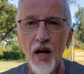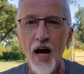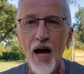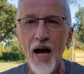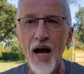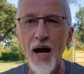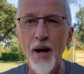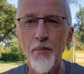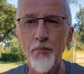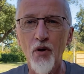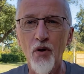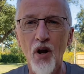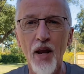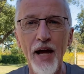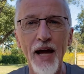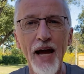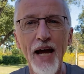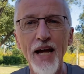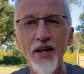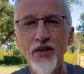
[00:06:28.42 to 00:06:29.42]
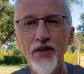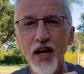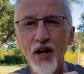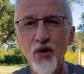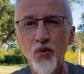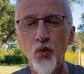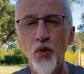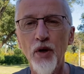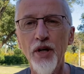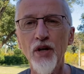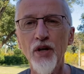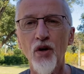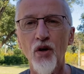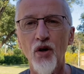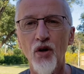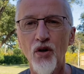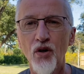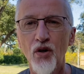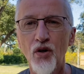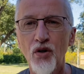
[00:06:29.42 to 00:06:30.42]
I'm glad that we are
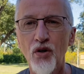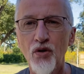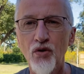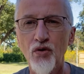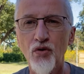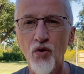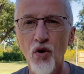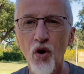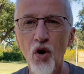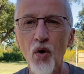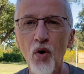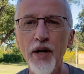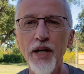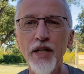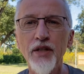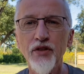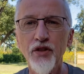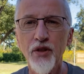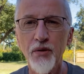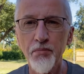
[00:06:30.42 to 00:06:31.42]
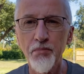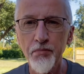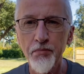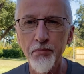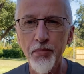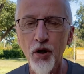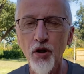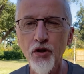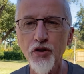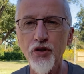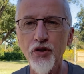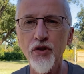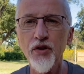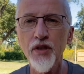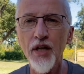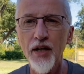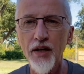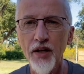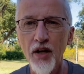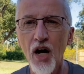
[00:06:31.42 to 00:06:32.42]
growing into the person
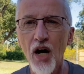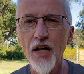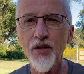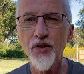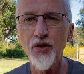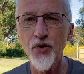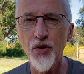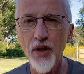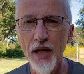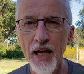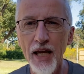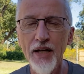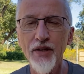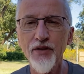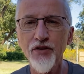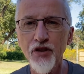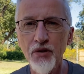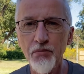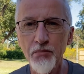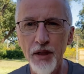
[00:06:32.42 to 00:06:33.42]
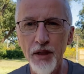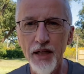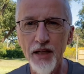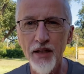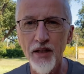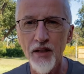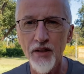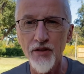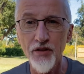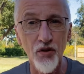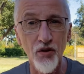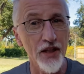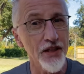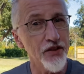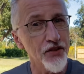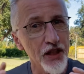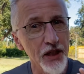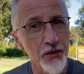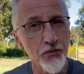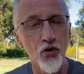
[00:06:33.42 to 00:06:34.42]
that God created us to be. So let's
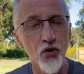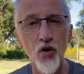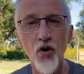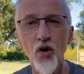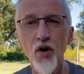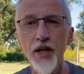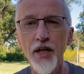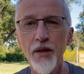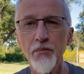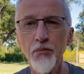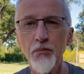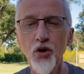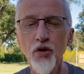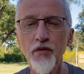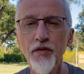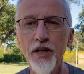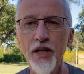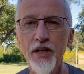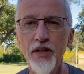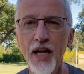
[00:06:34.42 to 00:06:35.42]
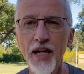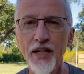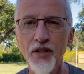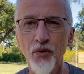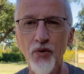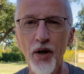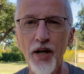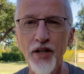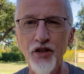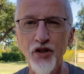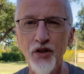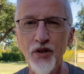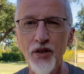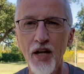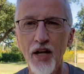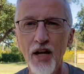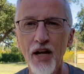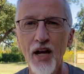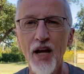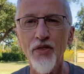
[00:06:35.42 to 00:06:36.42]
keep growing and moving in that direction.
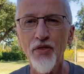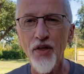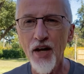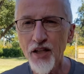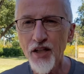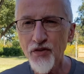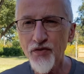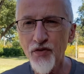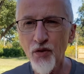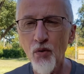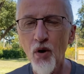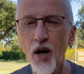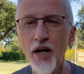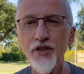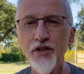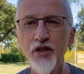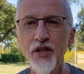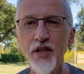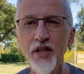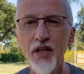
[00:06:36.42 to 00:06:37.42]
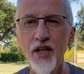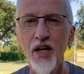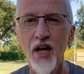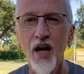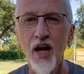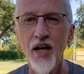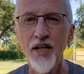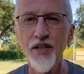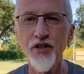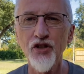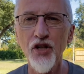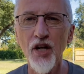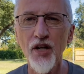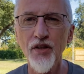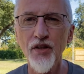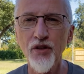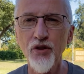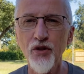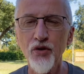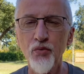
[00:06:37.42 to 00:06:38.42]
Thanks for watching. Let's share
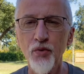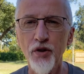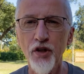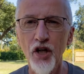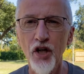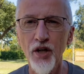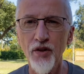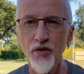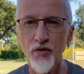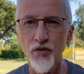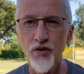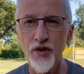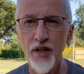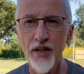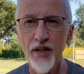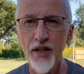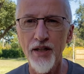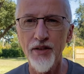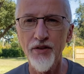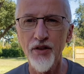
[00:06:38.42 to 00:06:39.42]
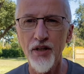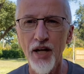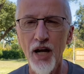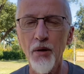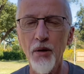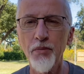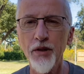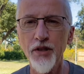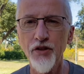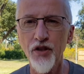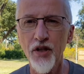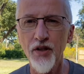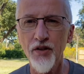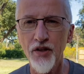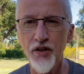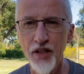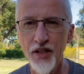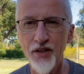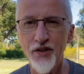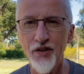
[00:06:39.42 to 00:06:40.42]
this with others and let's help each other get